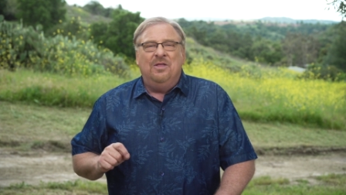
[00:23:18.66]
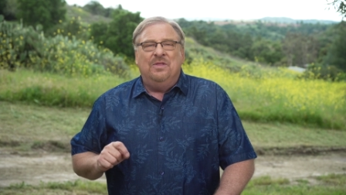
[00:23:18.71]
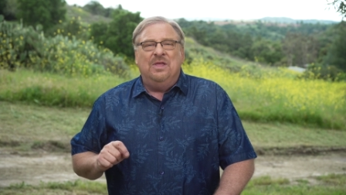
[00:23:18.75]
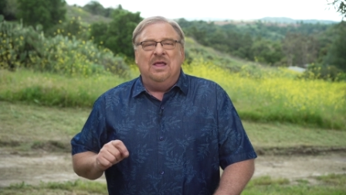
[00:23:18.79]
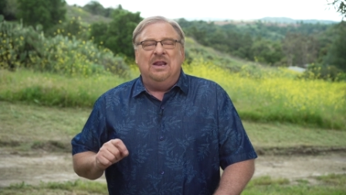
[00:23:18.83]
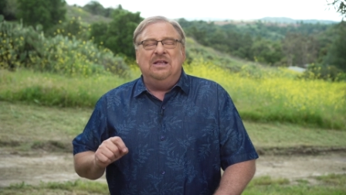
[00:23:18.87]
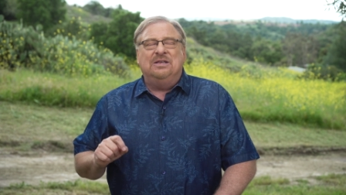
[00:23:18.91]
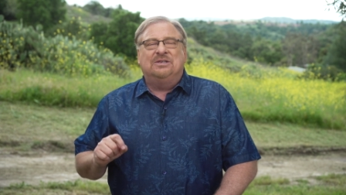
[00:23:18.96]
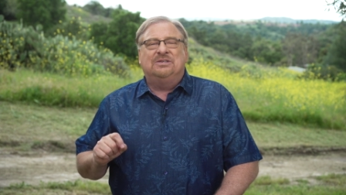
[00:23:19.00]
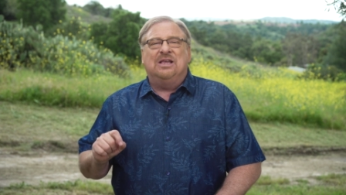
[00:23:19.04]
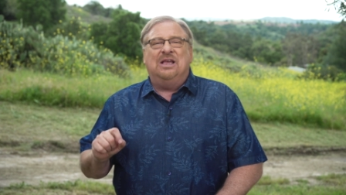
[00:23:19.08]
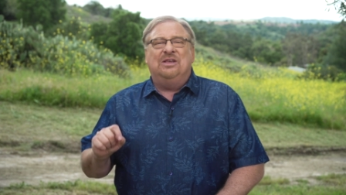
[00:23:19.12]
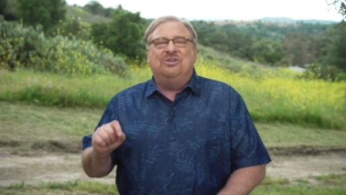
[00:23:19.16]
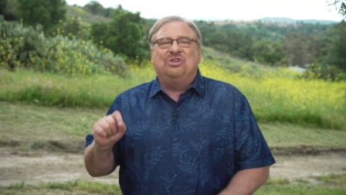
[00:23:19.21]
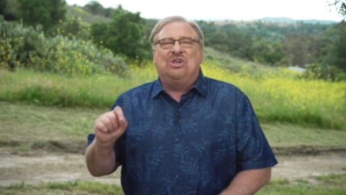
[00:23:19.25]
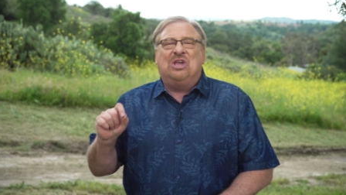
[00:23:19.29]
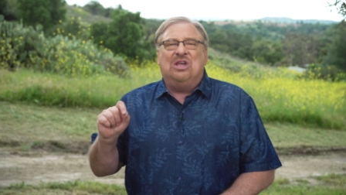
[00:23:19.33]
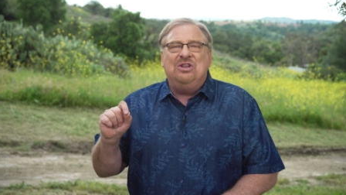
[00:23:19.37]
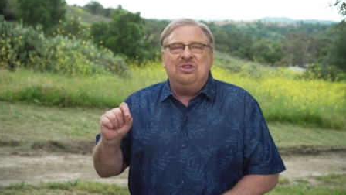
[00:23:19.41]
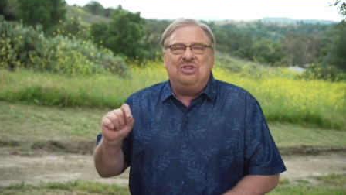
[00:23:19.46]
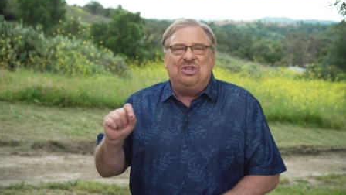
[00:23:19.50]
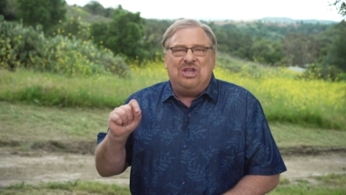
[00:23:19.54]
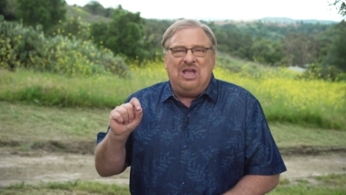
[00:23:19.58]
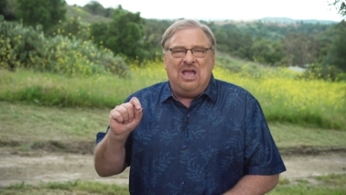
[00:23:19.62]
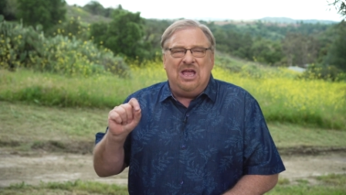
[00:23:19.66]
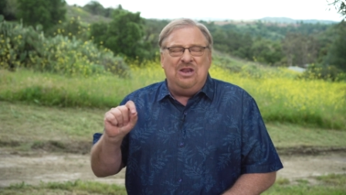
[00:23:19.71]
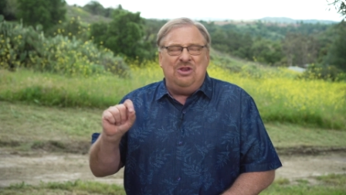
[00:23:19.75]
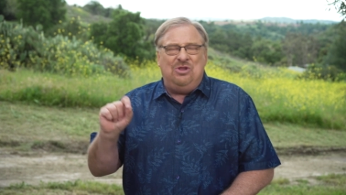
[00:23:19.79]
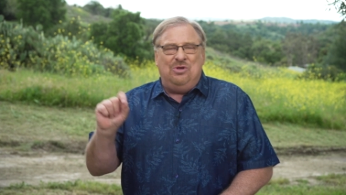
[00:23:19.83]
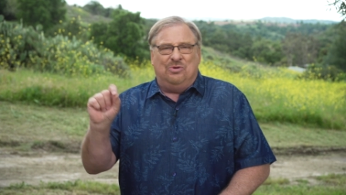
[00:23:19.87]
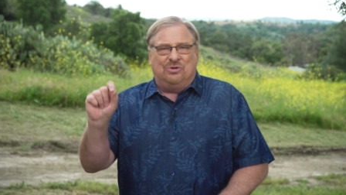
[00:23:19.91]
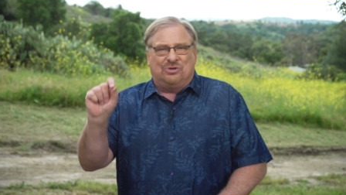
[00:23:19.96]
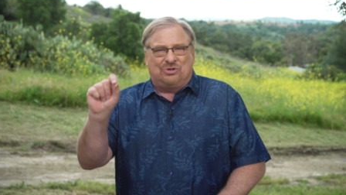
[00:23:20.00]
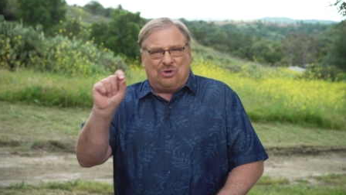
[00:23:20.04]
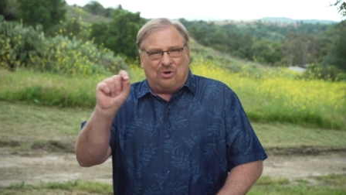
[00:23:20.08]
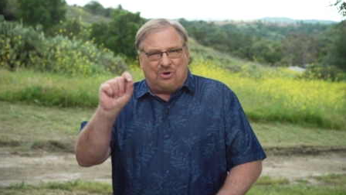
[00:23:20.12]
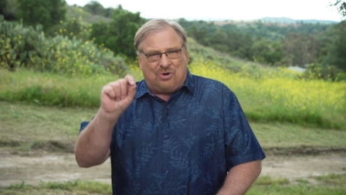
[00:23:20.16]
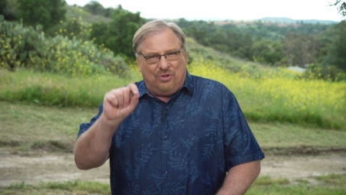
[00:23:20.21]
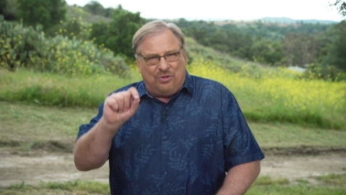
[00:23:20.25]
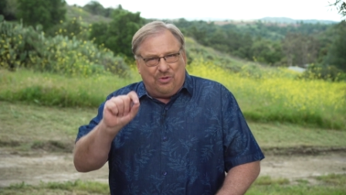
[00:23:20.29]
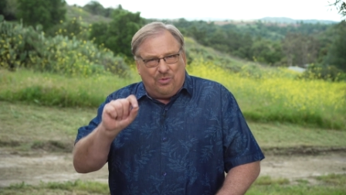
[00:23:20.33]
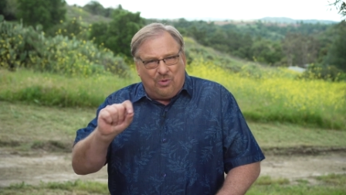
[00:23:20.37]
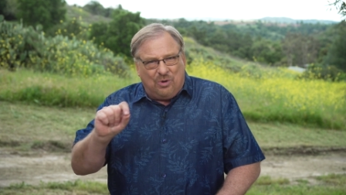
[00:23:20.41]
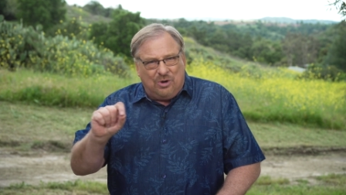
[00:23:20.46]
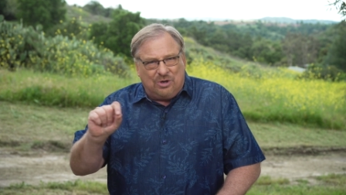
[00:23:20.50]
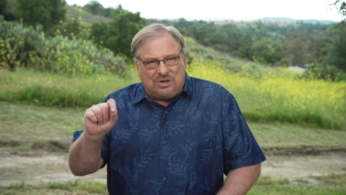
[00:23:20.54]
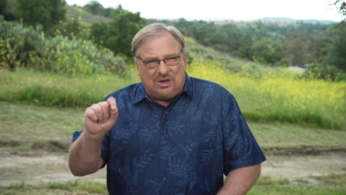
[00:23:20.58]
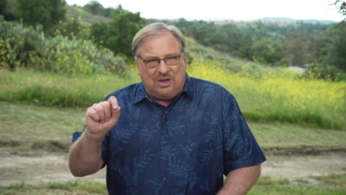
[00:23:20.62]
Then he says, continue. Circle
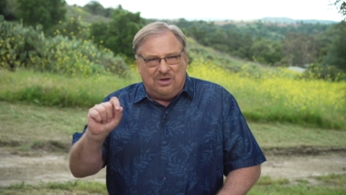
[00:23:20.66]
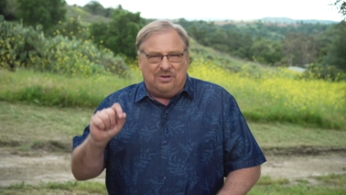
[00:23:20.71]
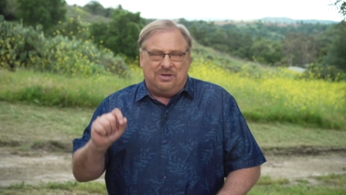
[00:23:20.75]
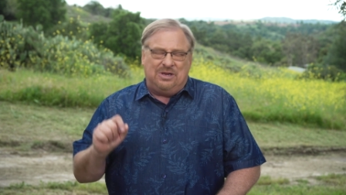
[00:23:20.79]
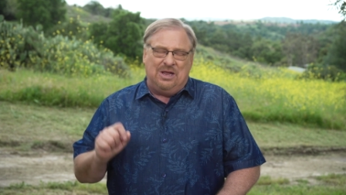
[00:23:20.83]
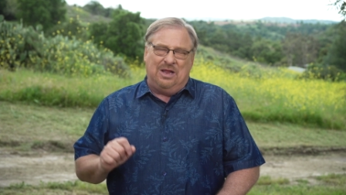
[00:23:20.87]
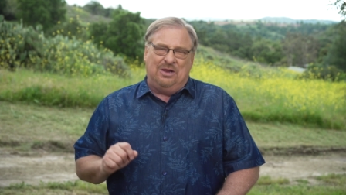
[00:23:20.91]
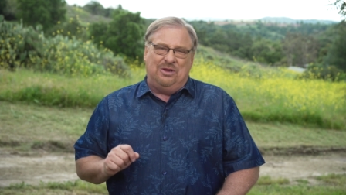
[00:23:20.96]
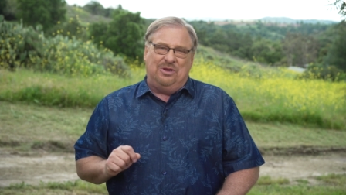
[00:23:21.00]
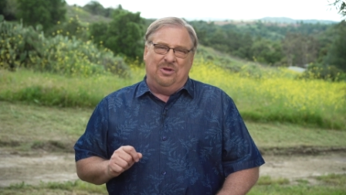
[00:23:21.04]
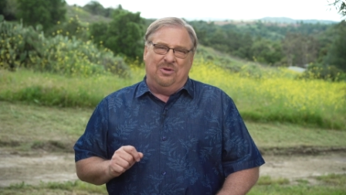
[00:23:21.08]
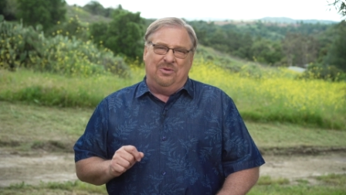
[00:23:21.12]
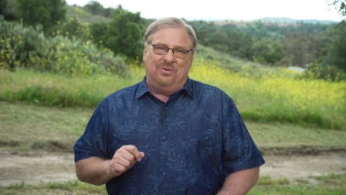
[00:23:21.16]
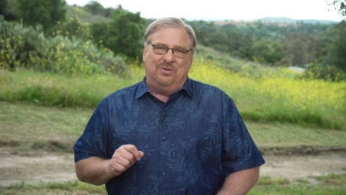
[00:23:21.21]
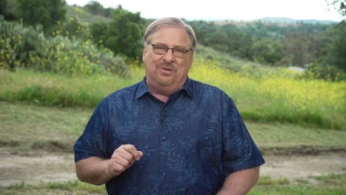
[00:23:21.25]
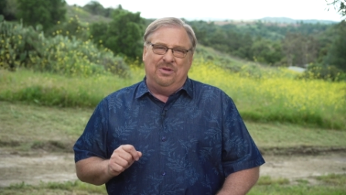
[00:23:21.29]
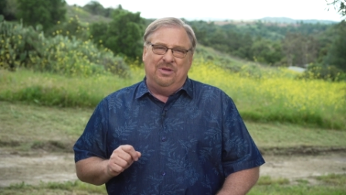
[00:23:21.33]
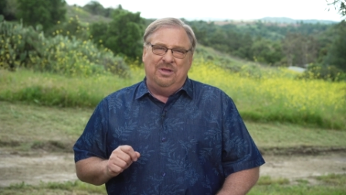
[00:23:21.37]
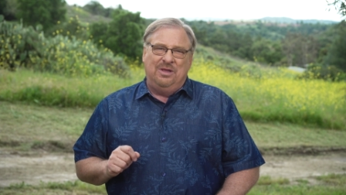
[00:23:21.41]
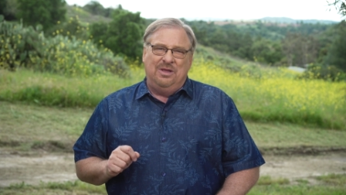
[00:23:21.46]
the word continue.